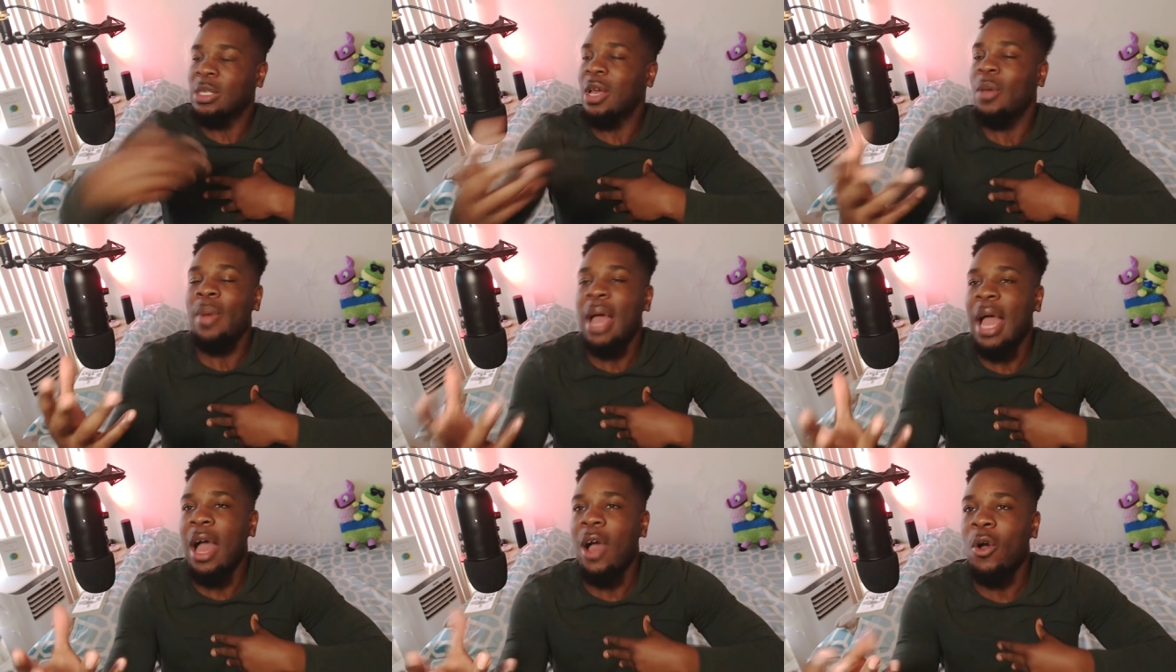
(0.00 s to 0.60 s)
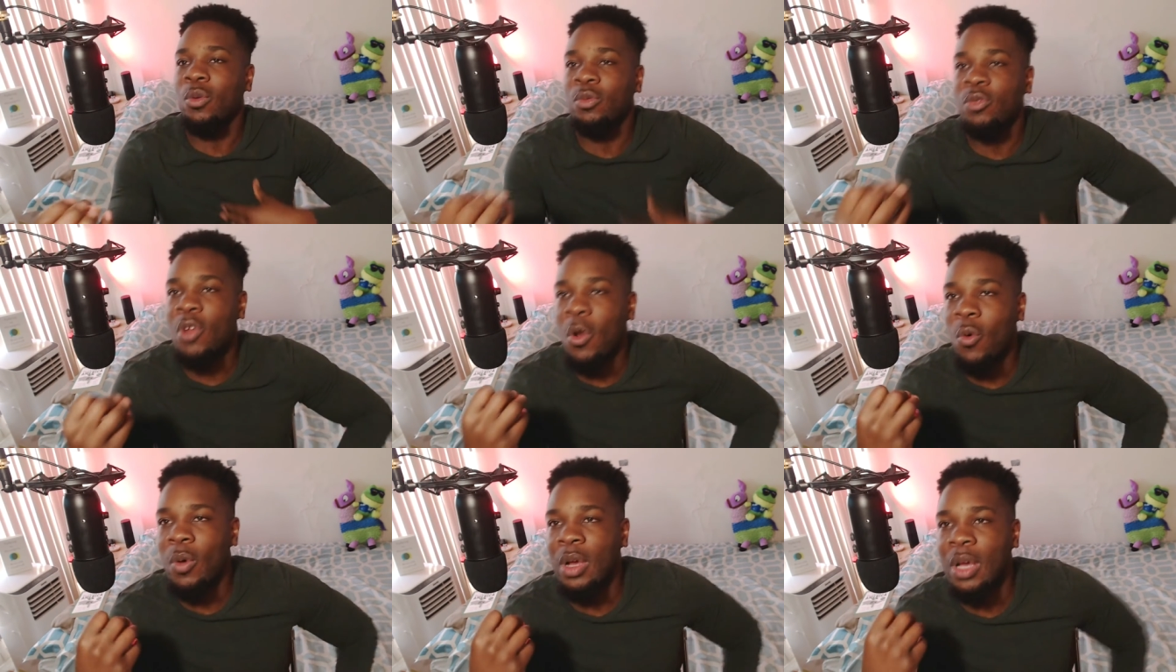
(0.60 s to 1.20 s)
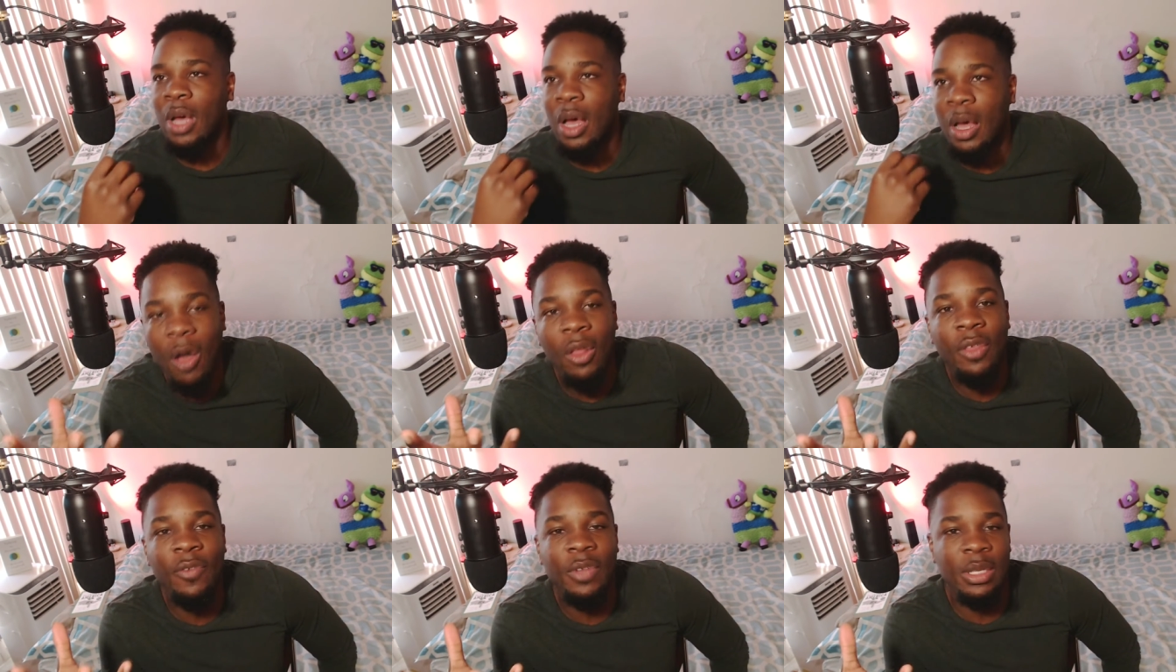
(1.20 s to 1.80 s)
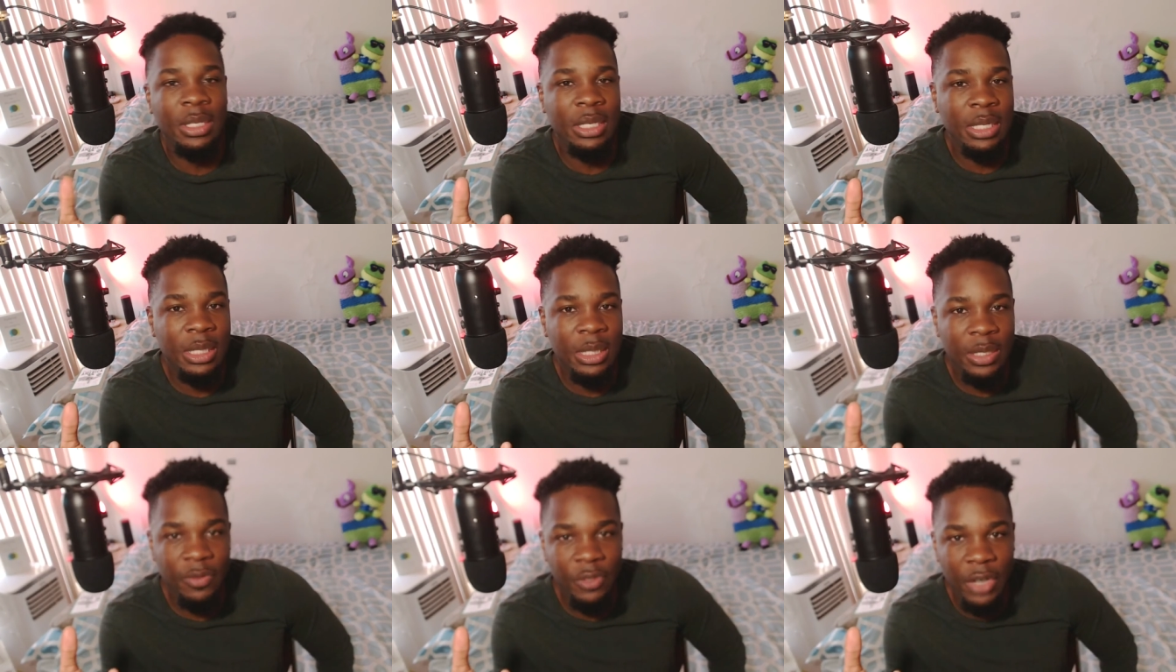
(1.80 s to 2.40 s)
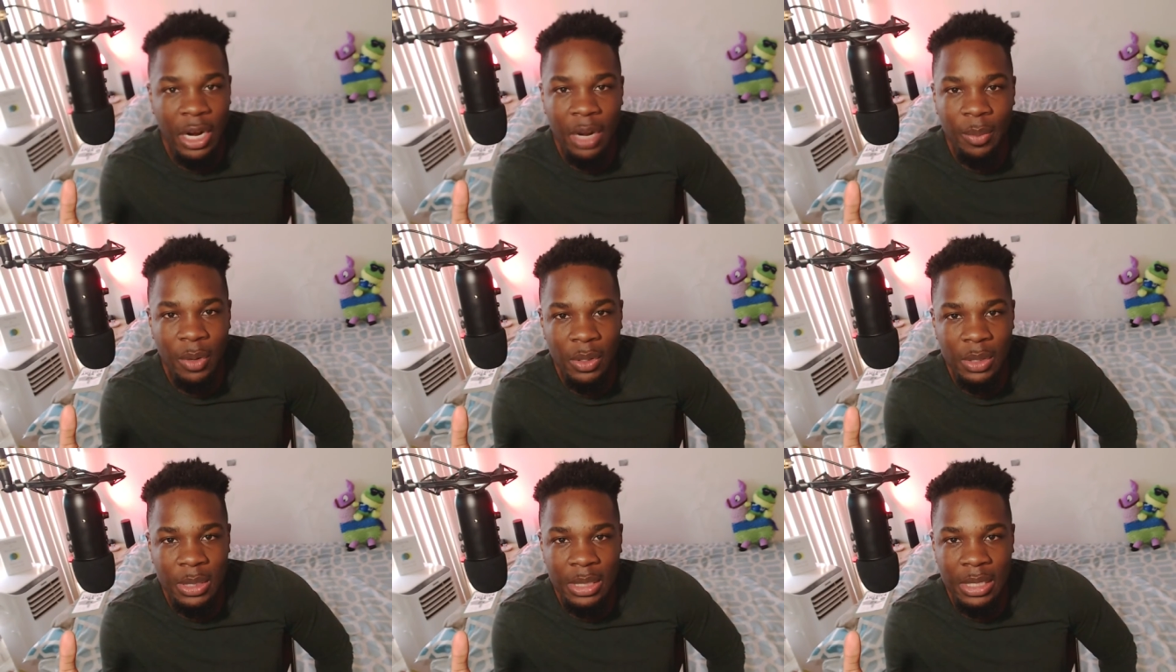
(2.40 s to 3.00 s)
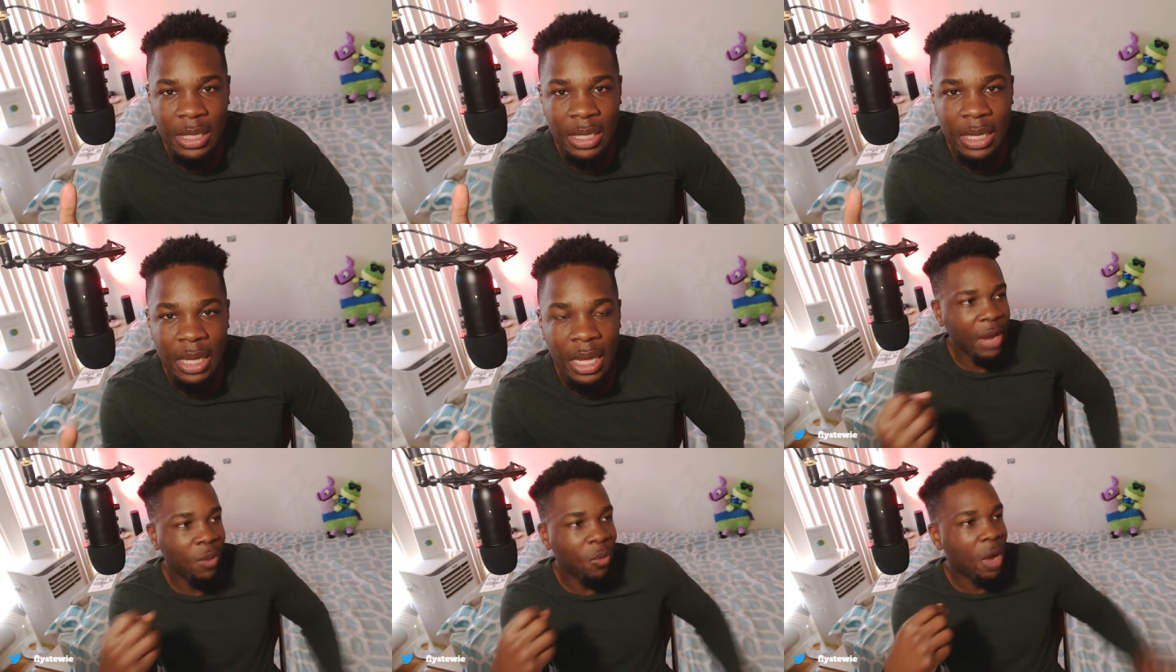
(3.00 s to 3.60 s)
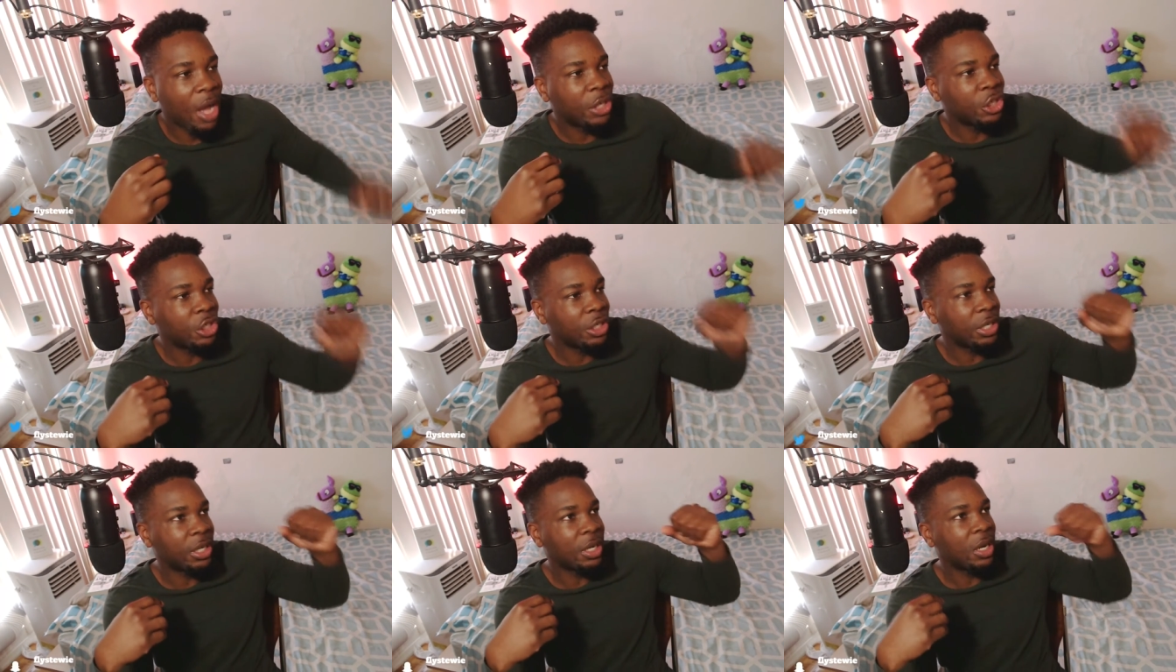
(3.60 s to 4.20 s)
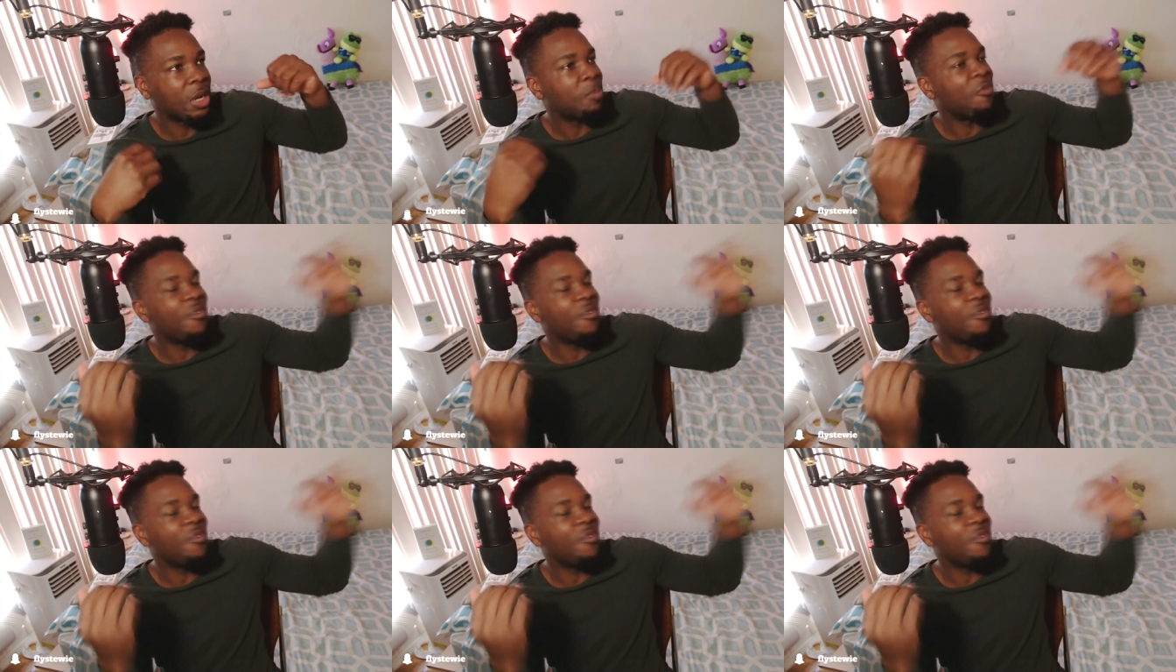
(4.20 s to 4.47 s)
Somehow knowing all of the seasons of Dragon Ball Z and watching